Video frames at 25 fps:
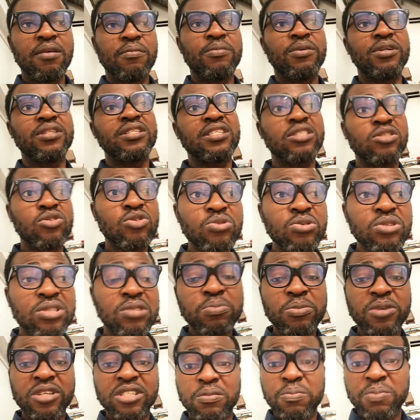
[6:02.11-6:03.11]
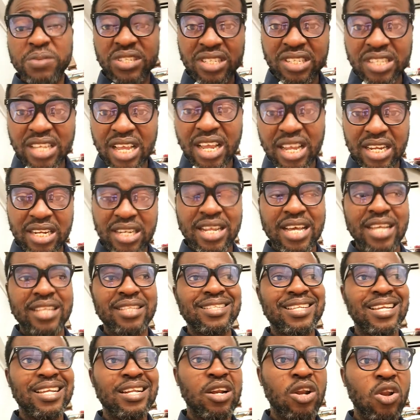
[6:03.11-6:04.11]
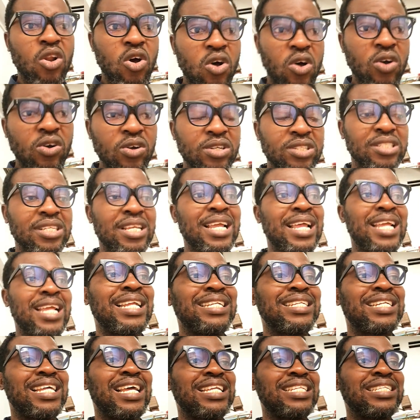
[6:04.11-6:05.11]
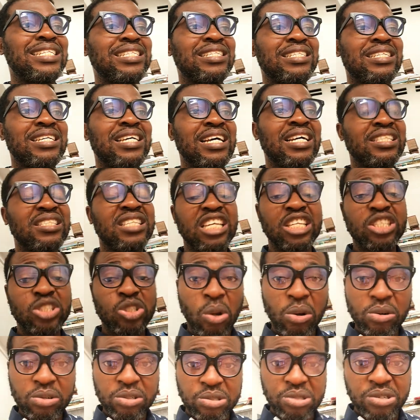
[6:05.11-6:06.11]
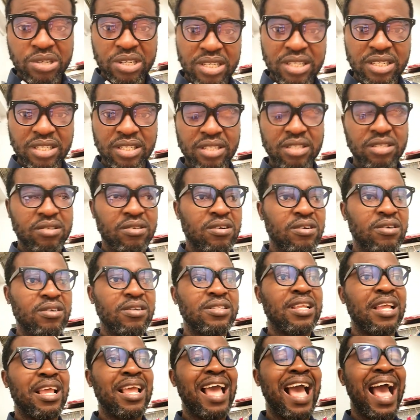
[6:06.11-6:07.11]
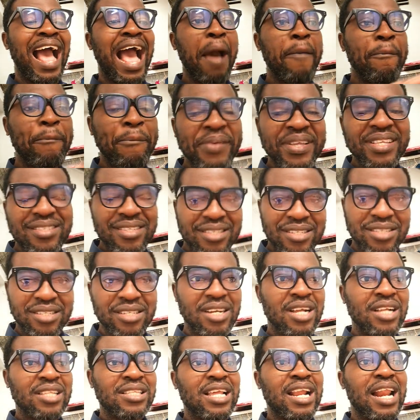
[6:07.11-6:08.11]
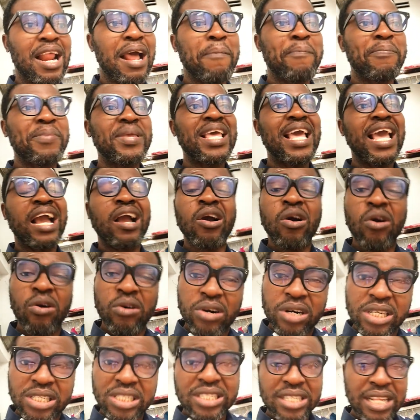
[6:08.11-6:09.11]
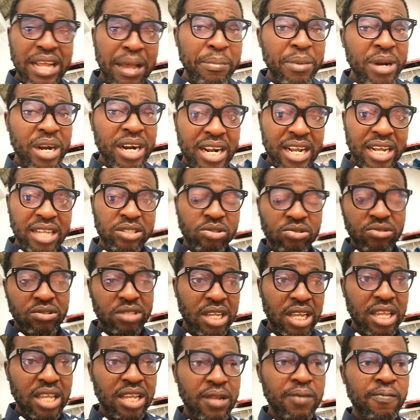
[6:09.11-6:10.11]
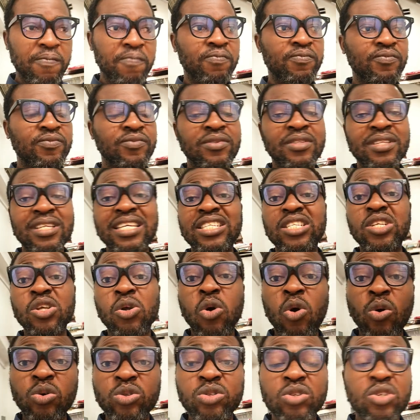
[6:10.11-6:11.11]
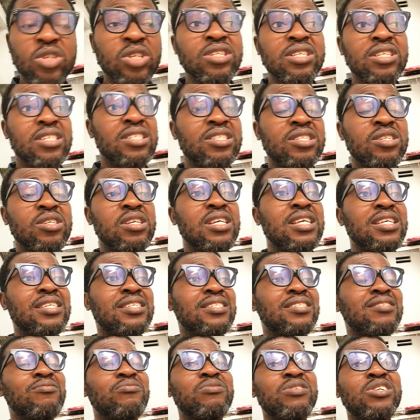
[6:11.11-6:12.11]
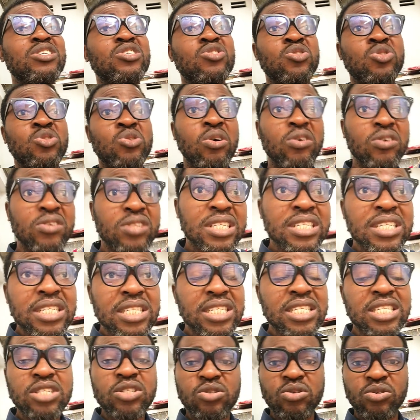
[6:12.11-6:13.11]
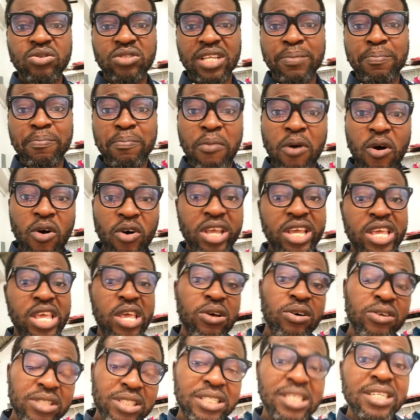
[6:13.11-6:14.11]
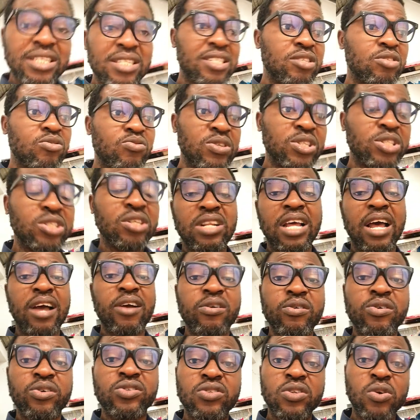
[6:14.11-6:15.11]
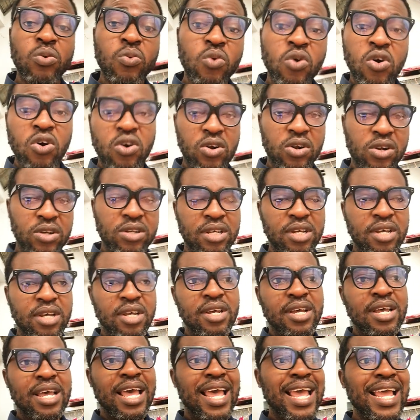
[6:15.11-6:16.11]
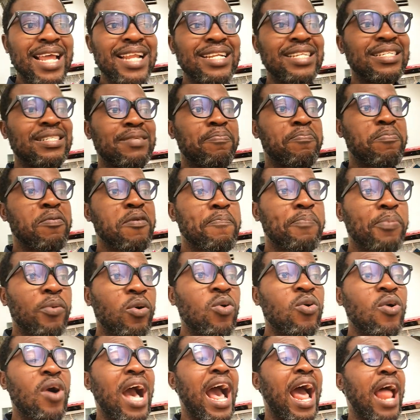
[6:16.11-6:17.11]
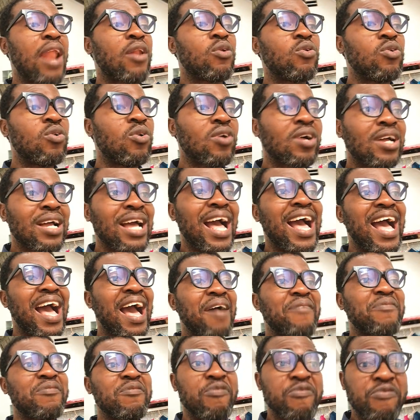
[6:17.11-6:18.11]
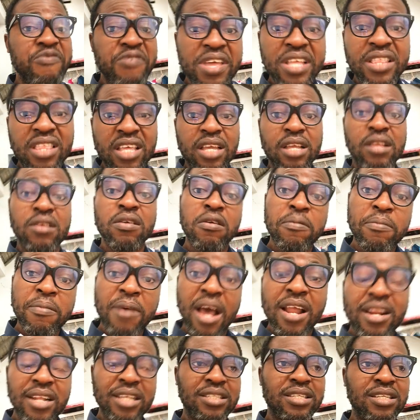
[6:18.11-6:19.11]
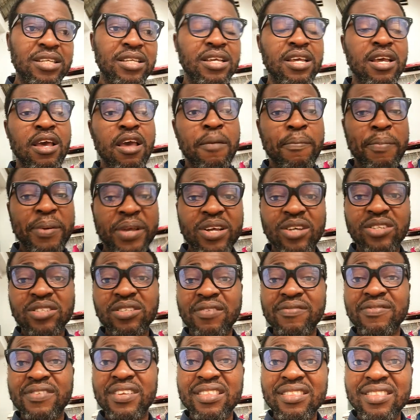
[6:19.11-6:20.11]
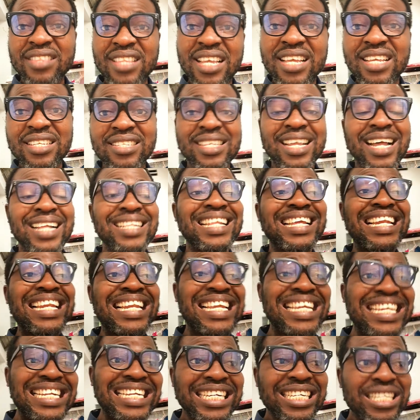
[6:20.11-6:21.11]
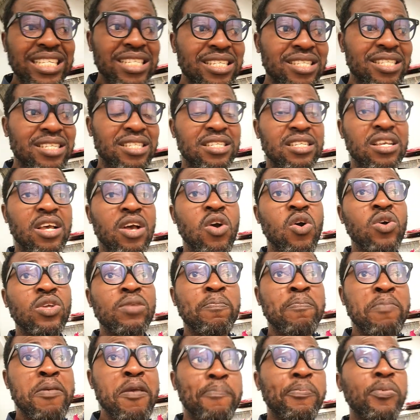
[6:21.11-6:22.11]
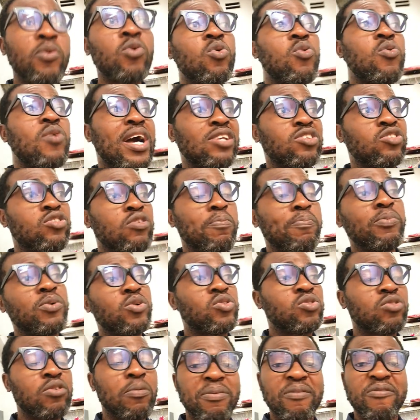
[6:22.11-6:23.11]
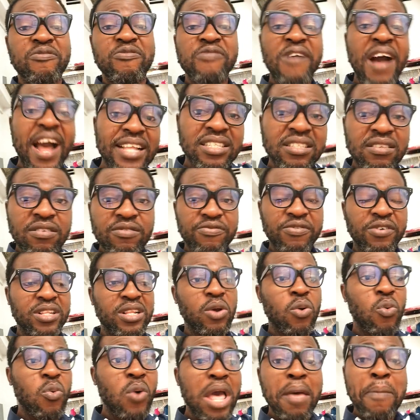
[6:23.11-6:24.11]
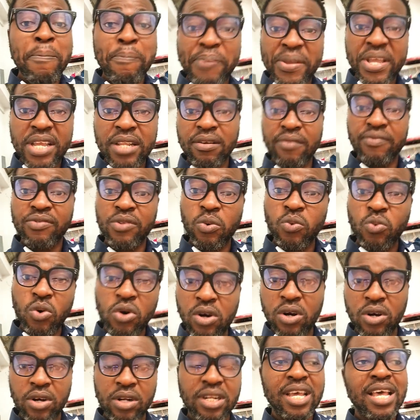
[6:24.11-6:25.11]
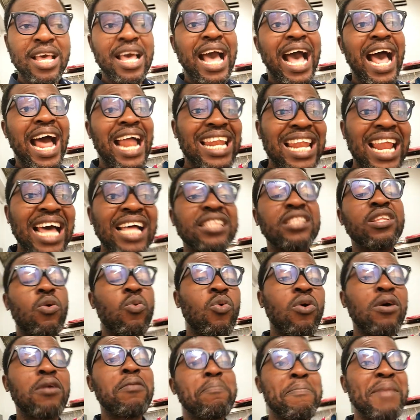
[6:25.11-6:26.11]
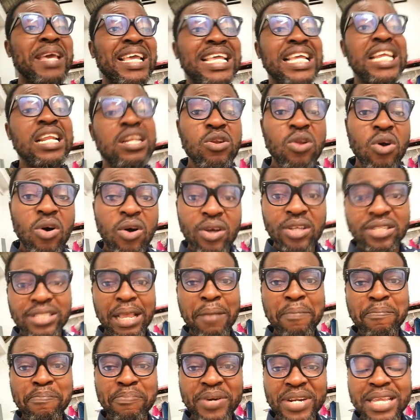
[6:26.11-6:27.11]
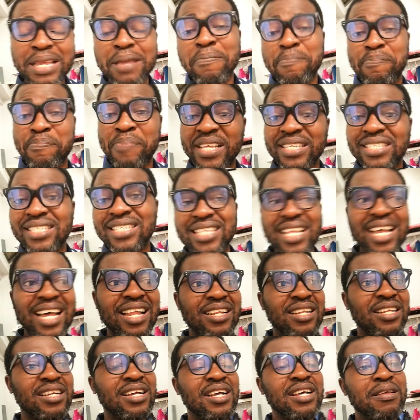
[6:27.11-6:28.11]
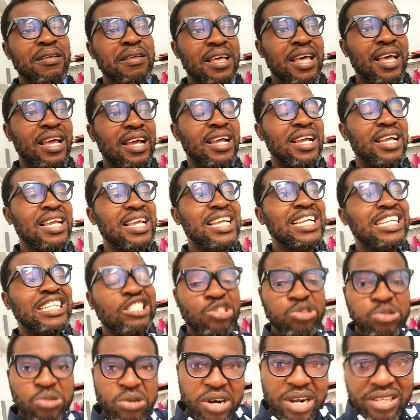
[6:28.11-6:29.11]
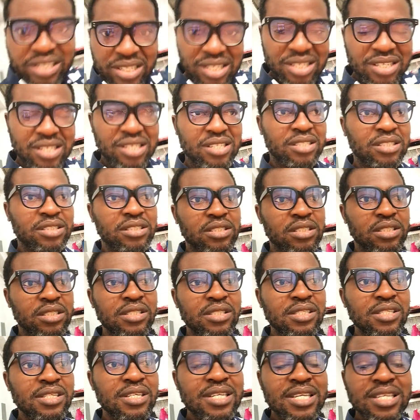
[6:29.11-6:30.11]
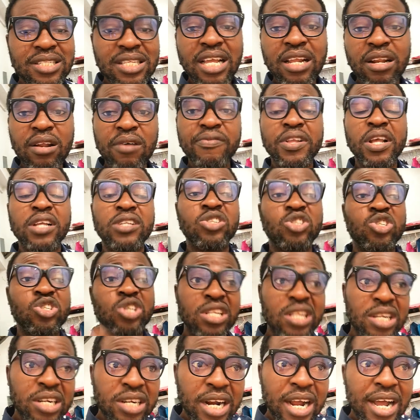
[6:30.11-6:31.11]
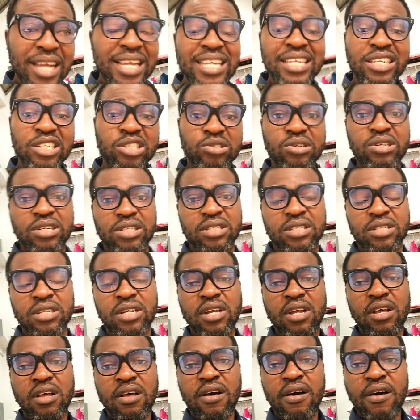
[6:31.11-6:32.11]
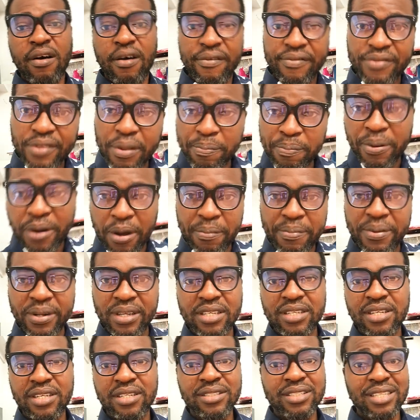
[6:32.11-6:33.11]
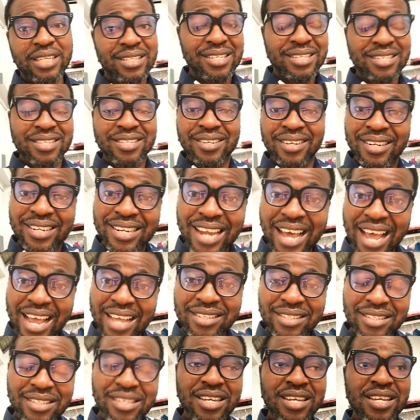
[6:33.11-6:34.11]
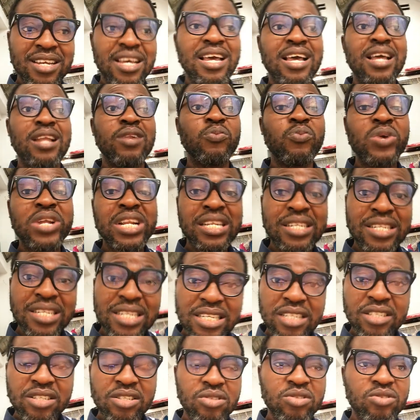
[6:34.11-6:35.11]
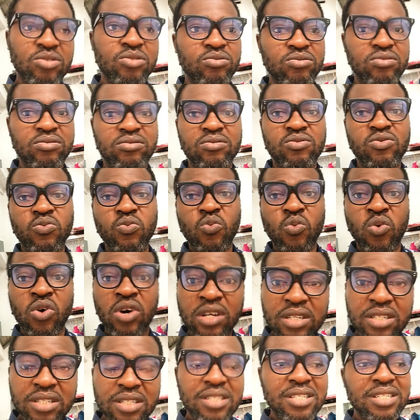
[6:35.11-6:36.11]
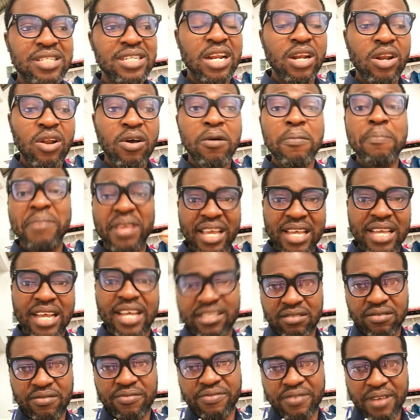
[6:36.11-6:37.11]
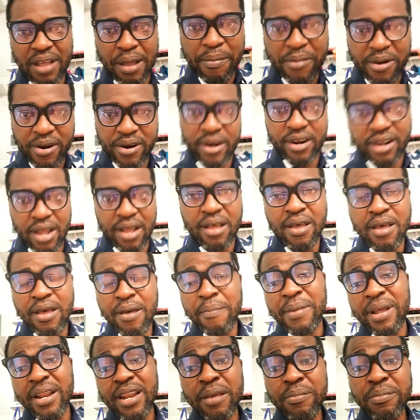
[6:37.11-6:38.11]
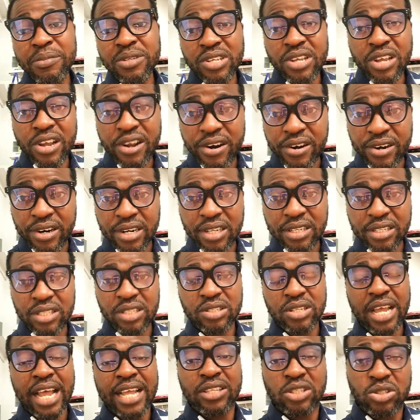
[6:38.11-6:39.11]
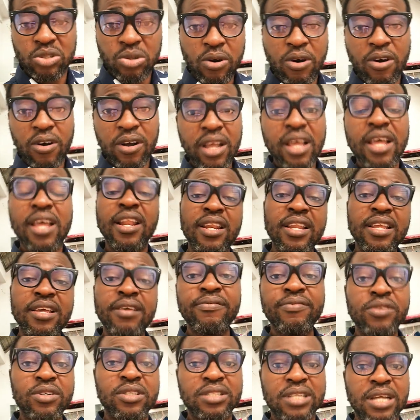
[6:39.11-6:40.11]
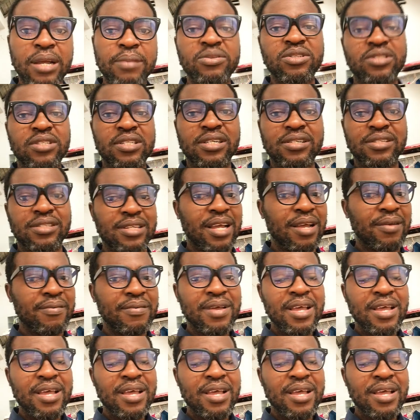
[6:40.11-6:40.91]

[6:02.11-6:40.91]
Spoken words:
But the truth must be said that the laws and the doctrines or the habits that are being encouraged in America today is resulting into the more chaotic situation across the world. And people are no longer having faith in humanity because of the things that the leaders, people who are supposed to be fighting for the well-being of the world, are not the one making laws and bringing personal interest instead of the general interest of the public. This is not nice, and we need to warn the lawmakers of America. My name is Harry. I talk and leave no time to tell time.